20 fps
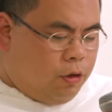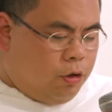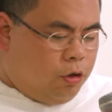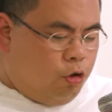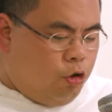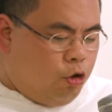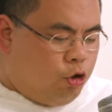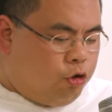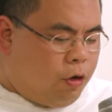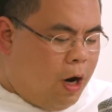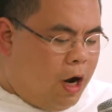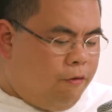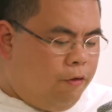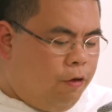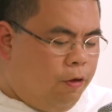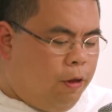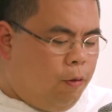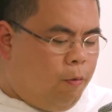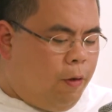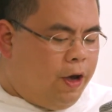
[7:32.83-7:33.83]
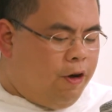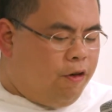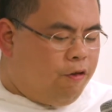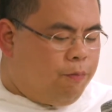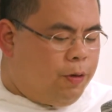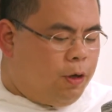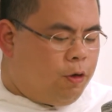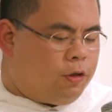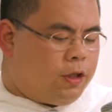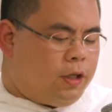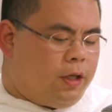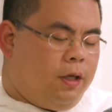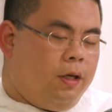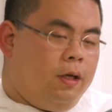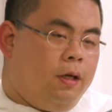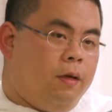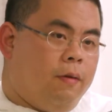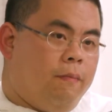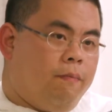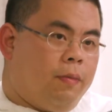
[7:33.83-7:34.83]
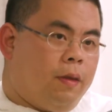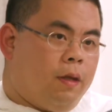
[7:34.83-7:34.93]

to travel the way of beauty